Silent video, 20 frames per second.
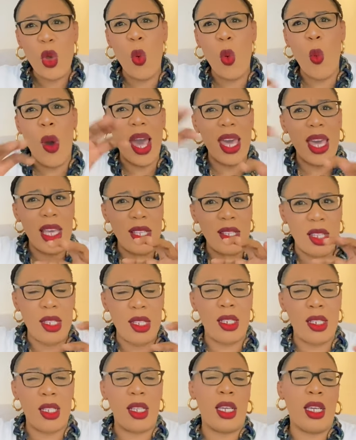wires
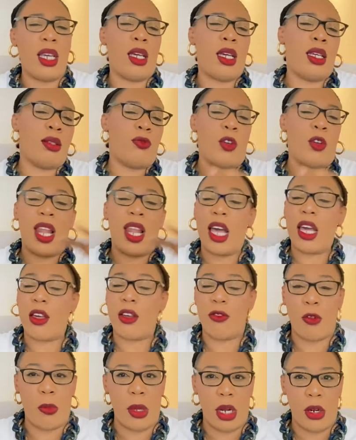on, for lack
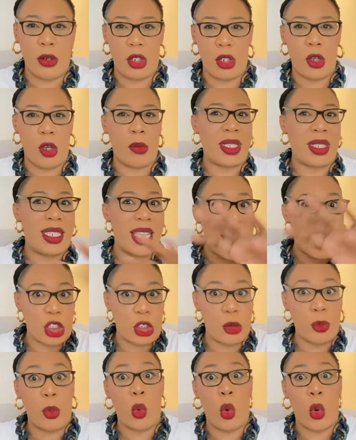of a better term,
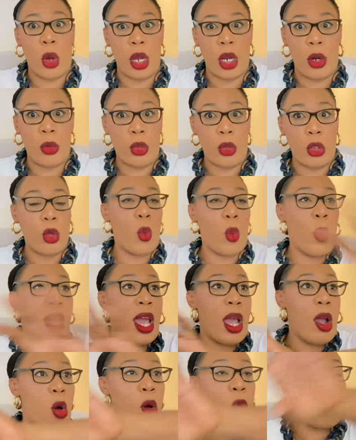dashboard, you know,
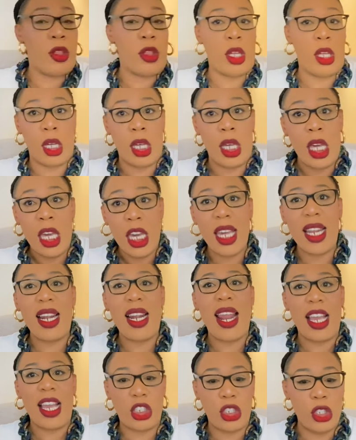where all the
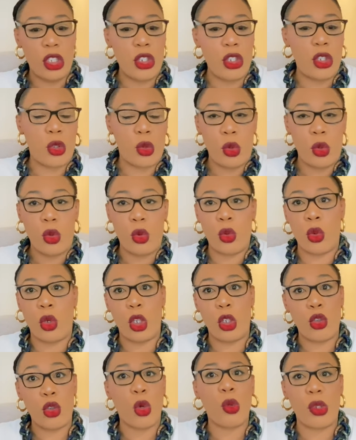connections to
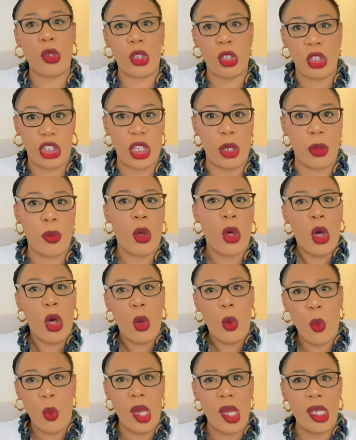control the ship
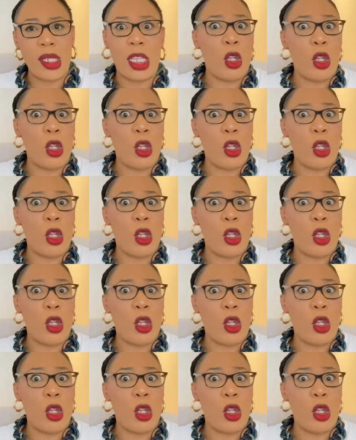was.